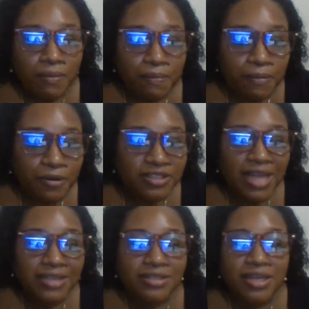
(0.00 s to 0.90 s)

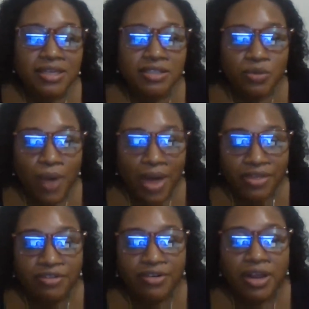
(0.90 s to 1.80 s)
processes,
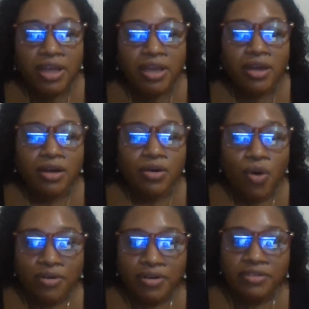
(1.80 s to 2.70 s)
weathering,
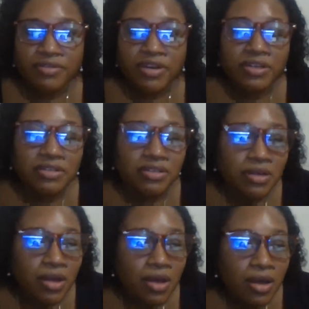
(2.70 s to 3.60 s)
coral reefs,
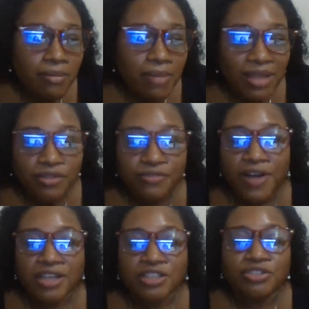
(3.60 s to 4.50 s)

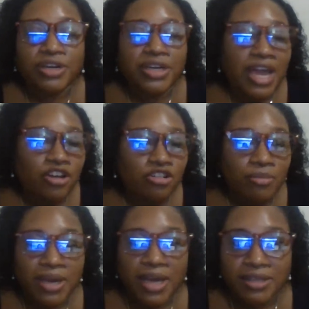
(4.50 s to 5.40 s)
manufacturing,
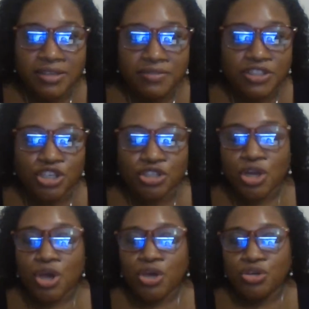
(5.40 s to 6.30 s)
economic activities.
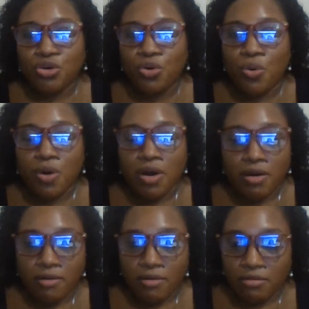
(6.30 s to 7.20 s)
You
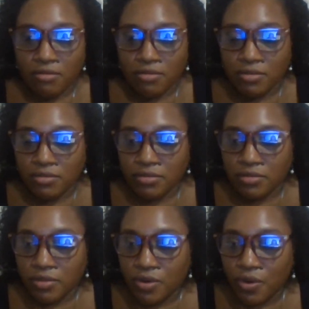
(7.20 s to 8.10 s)

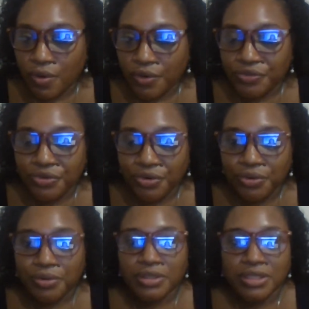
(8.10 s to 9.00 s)
go
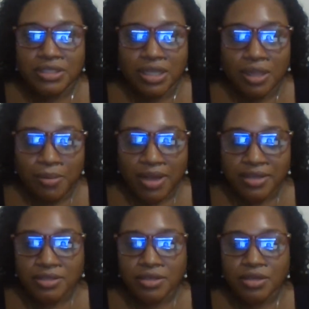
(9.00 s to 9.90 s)
through the
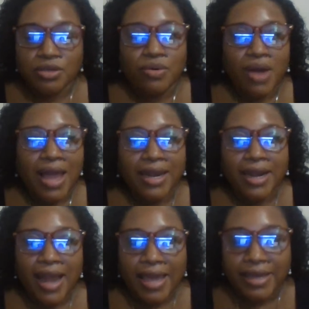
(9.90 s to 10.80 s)
syllabus, you
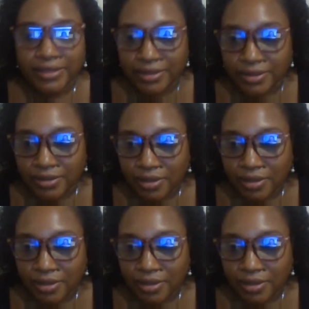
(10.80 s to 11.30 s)
highlight.